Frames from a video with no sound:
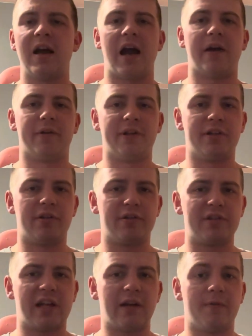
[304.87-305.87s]
I don't really do
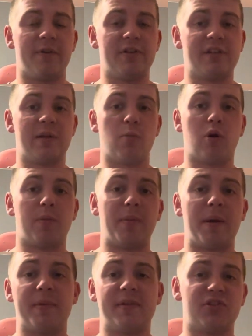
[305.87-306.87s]
those style of videos anymore, but
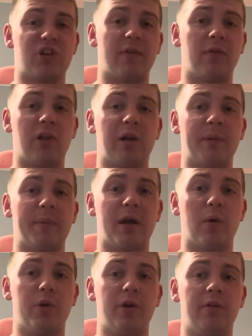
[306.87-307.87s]
maybe if it's a travel vlog, maybe
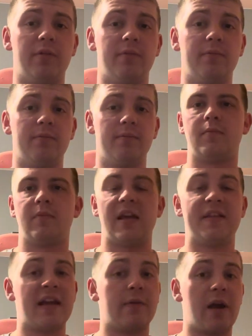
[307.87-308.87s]
I will.
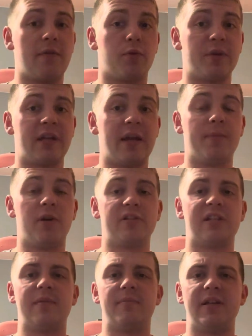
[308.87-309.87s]
In that rivalry game, though, it's
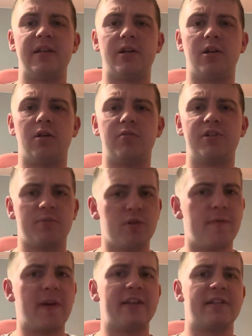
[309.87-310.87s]
going to be, some
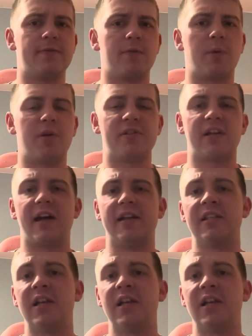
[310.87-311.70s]
new faces for both sides.